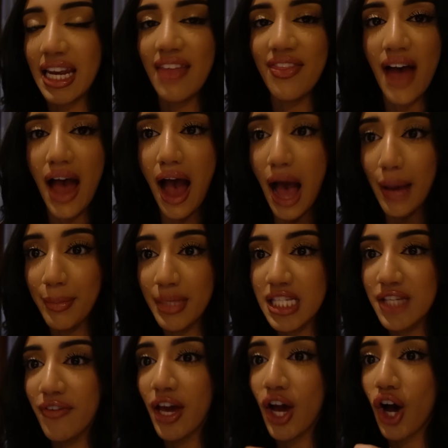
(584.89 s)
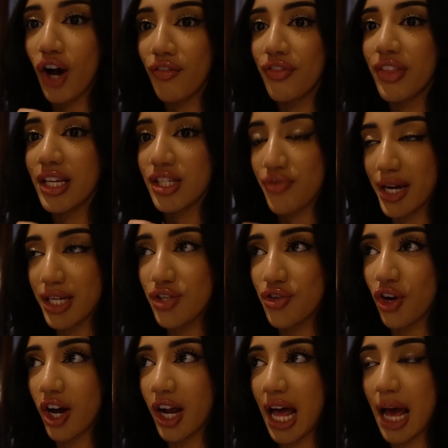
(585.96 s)
The atmosphere of this
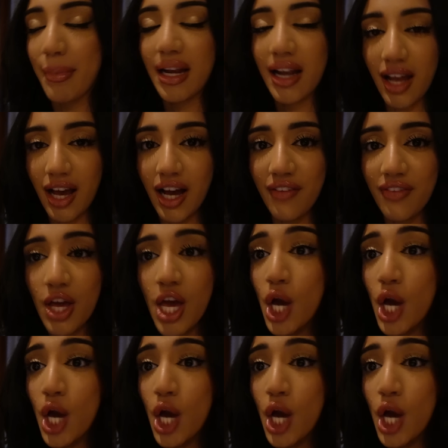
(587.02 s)
restaurant, I'm in love.